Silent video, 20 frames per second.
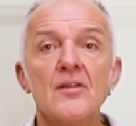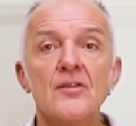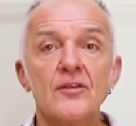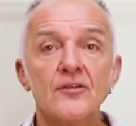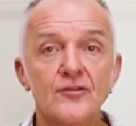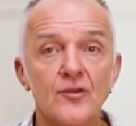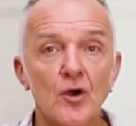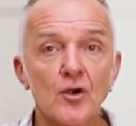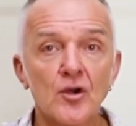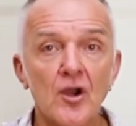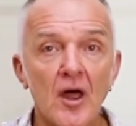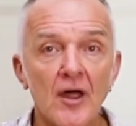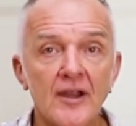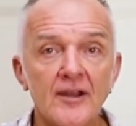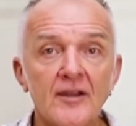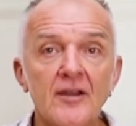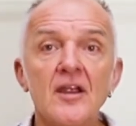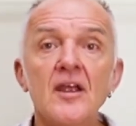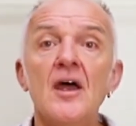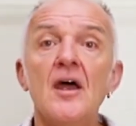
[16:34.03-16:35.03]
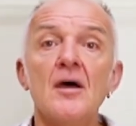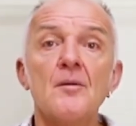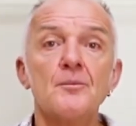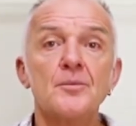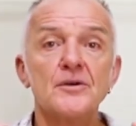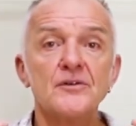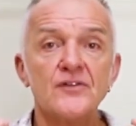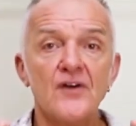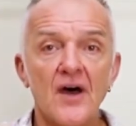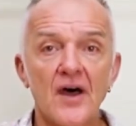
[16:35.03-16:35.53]
The songline
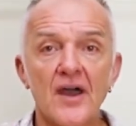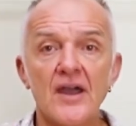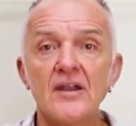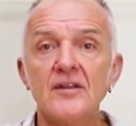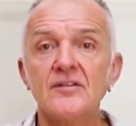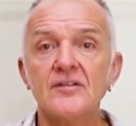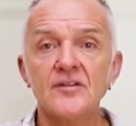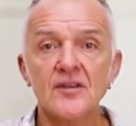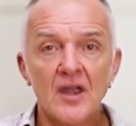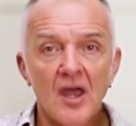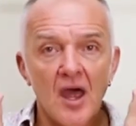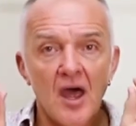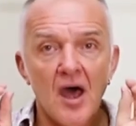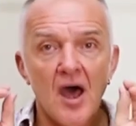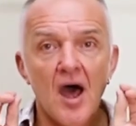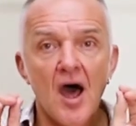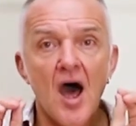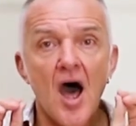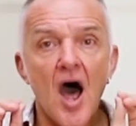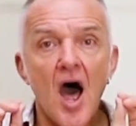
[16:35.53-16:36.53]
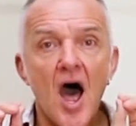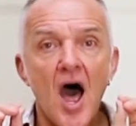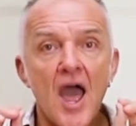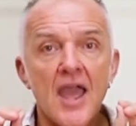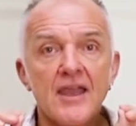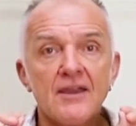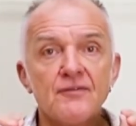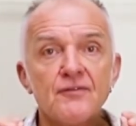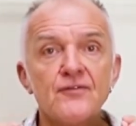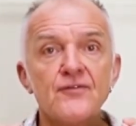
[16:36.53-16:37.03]
provides
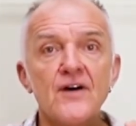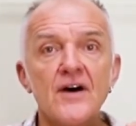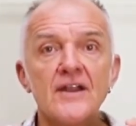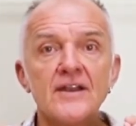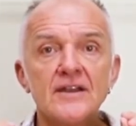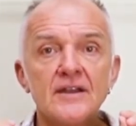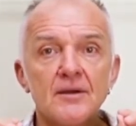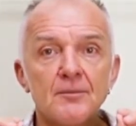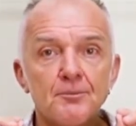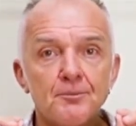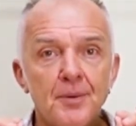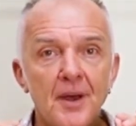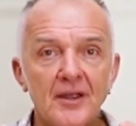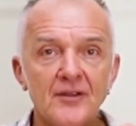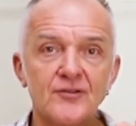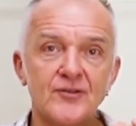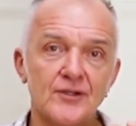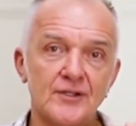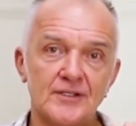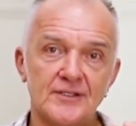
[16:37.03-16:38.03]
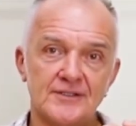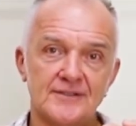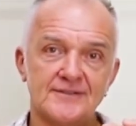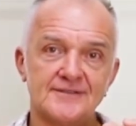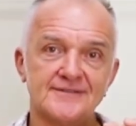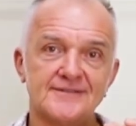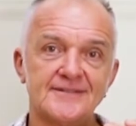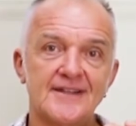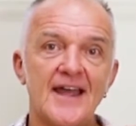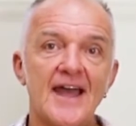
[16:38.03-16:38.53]
a fun puzzle
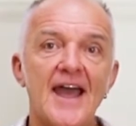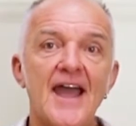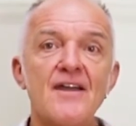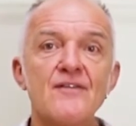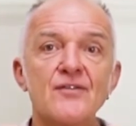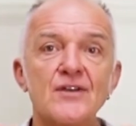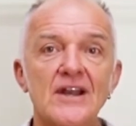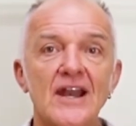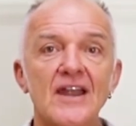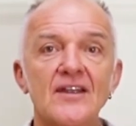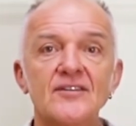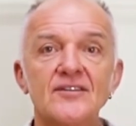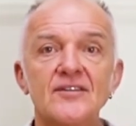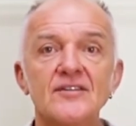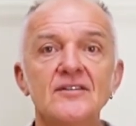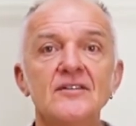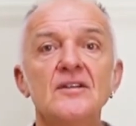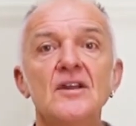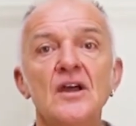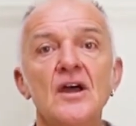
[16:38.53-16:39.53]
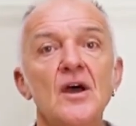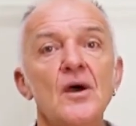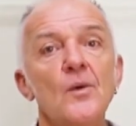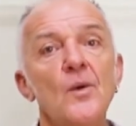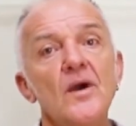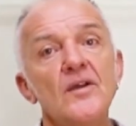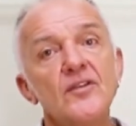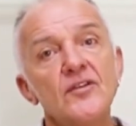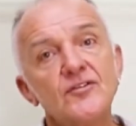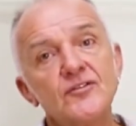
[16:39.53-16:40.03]
every lesson
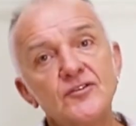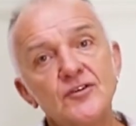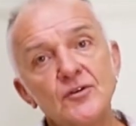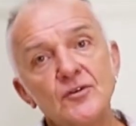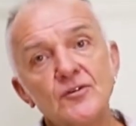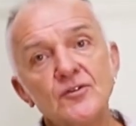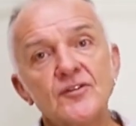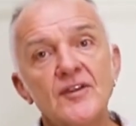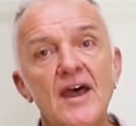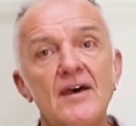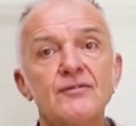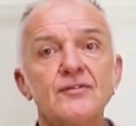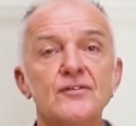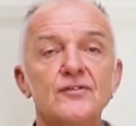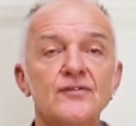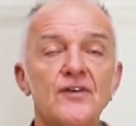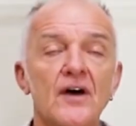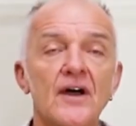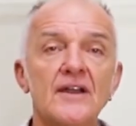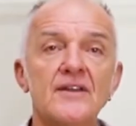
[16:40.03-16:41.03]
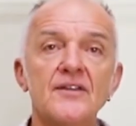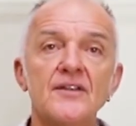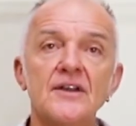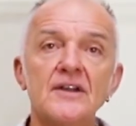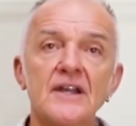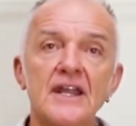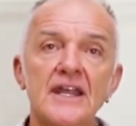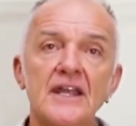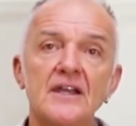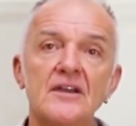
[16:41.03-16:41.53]
where the students have to find the
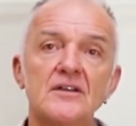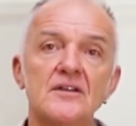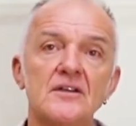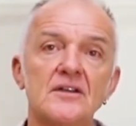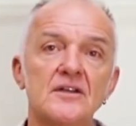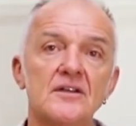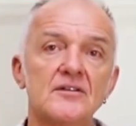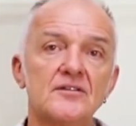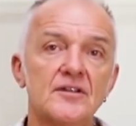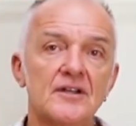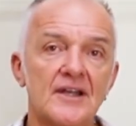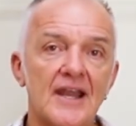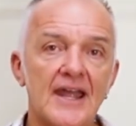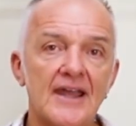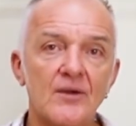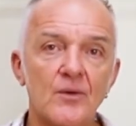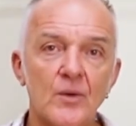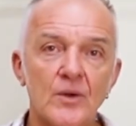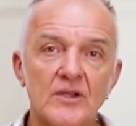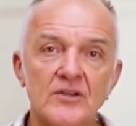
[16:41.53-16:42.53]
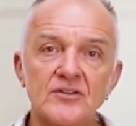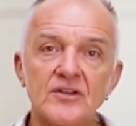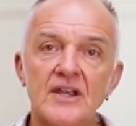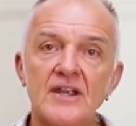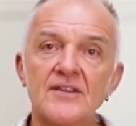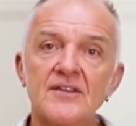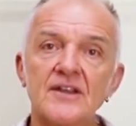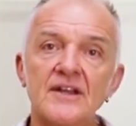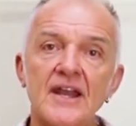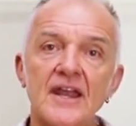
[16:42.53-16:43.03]
link to language
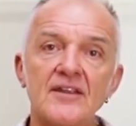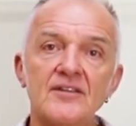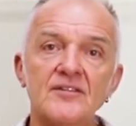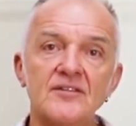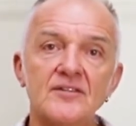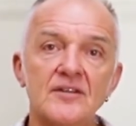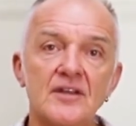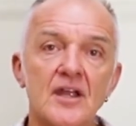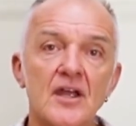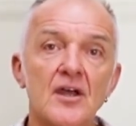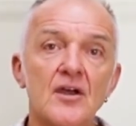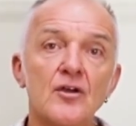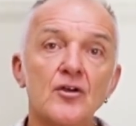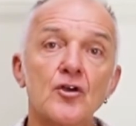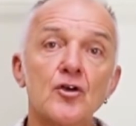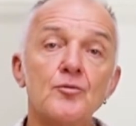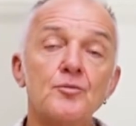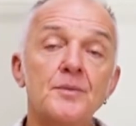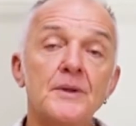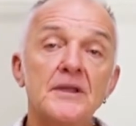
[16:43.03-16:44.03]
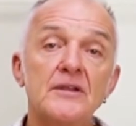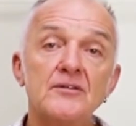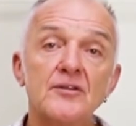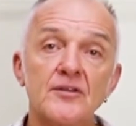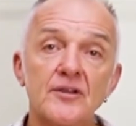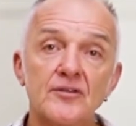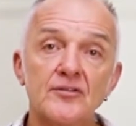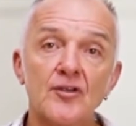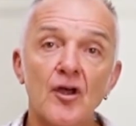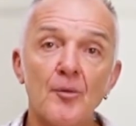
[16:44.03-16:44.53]
in the lesson. Could be to
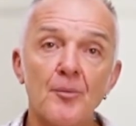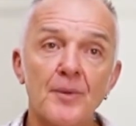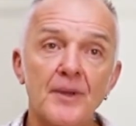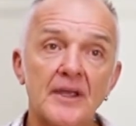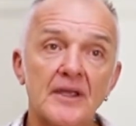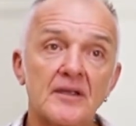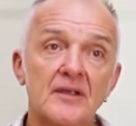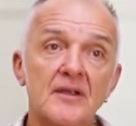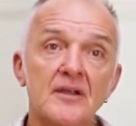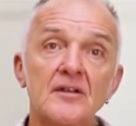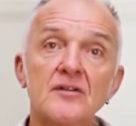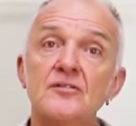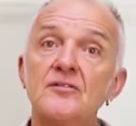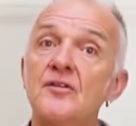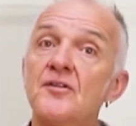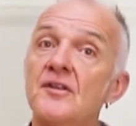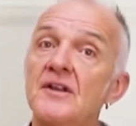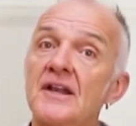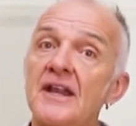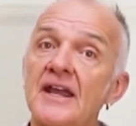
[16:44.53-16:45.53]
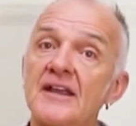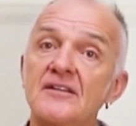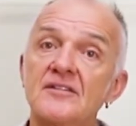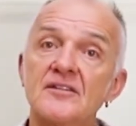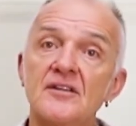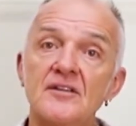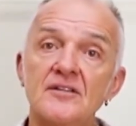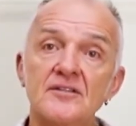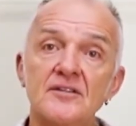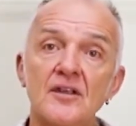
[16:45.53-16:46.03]
the topic, to the
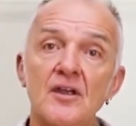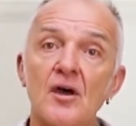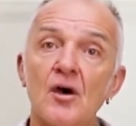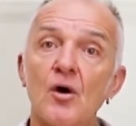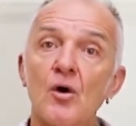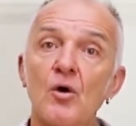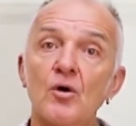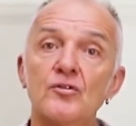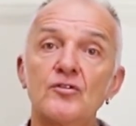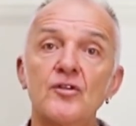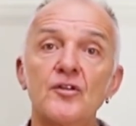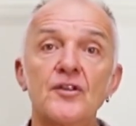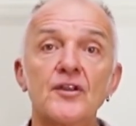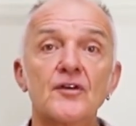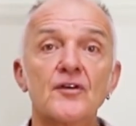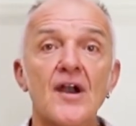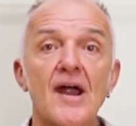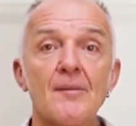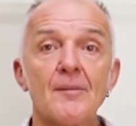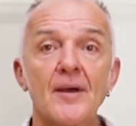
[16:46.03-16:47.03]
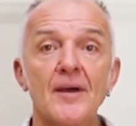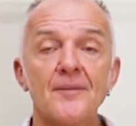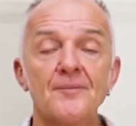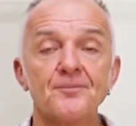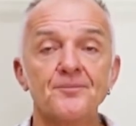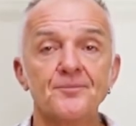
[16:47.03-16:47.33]
lexis, or to the grammar.